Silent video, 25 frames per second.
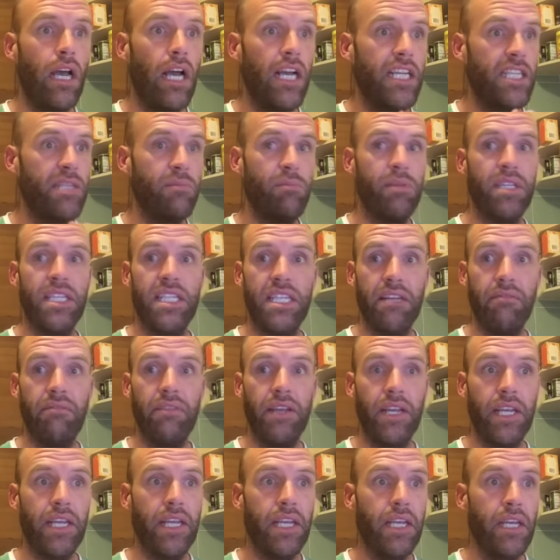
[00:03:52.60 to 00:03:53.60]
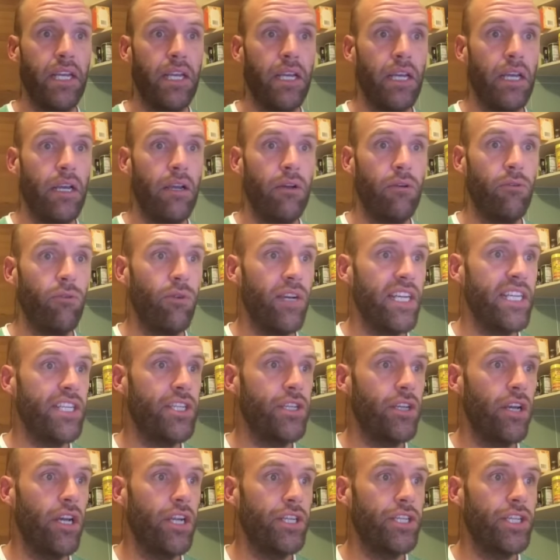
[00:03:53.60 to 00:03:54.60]
a specific
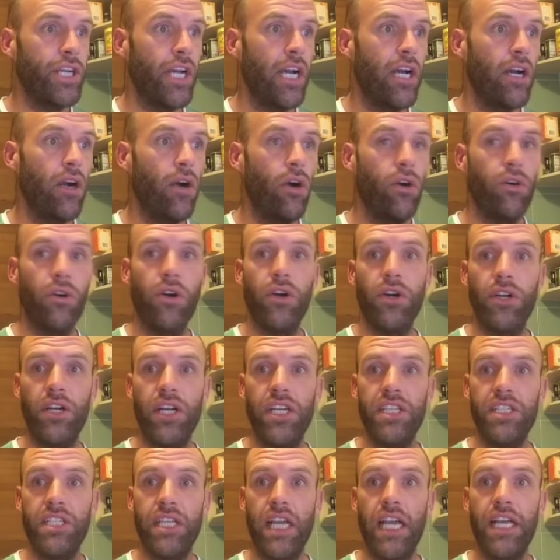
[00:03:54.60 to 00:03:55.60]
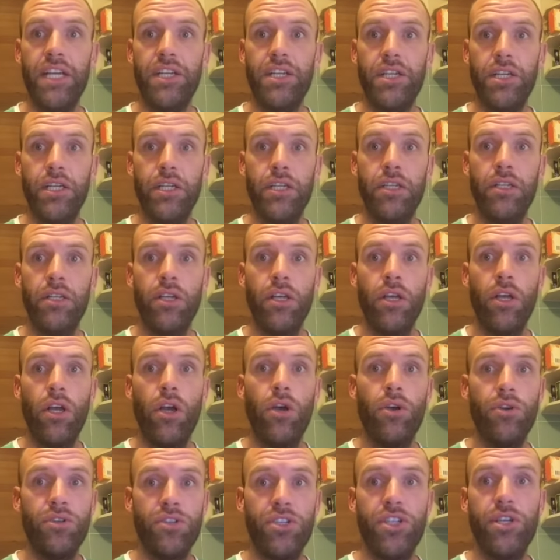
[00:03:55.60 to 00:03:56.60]
researcher or organisation
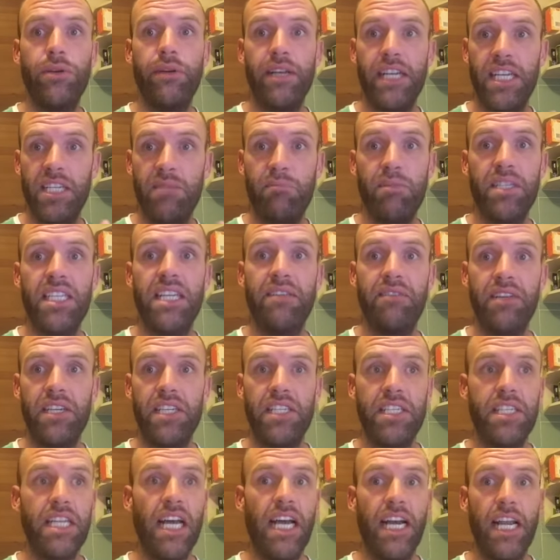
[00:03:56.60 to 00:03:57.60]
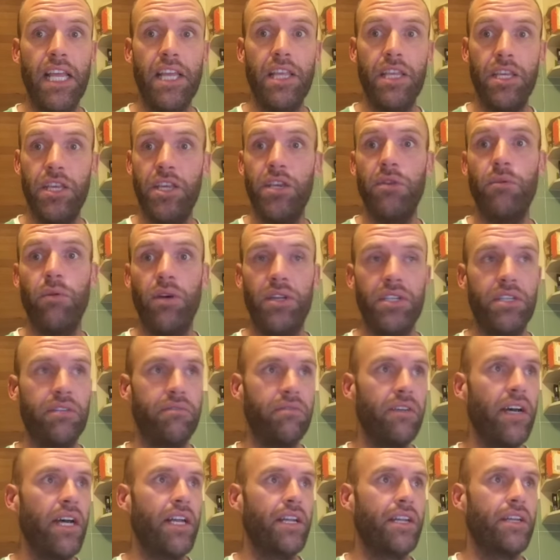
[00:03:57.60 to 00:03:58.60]
who's doing a specific study that you want to
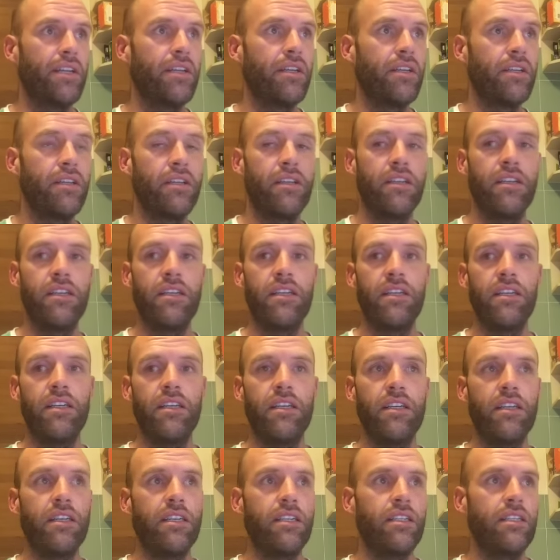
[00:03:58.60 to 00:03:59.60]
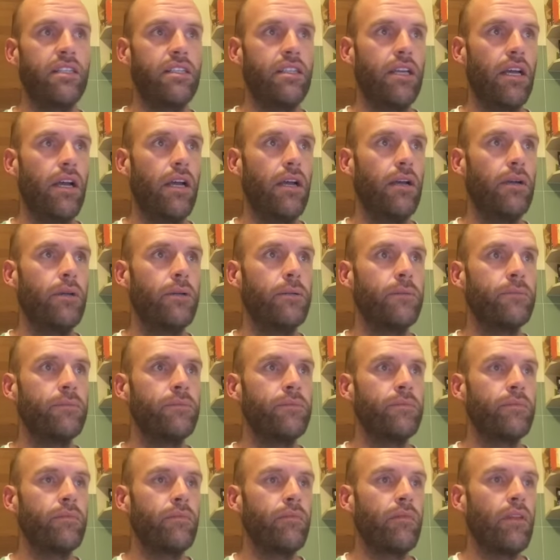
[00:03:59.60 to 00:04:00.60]
fund. So,
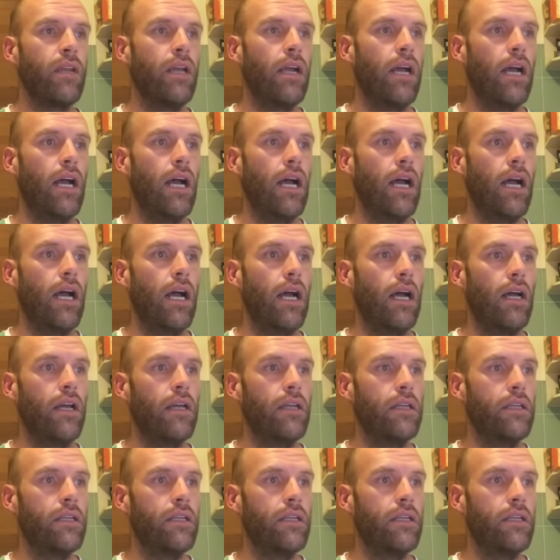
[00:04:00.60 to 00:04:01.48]
uh,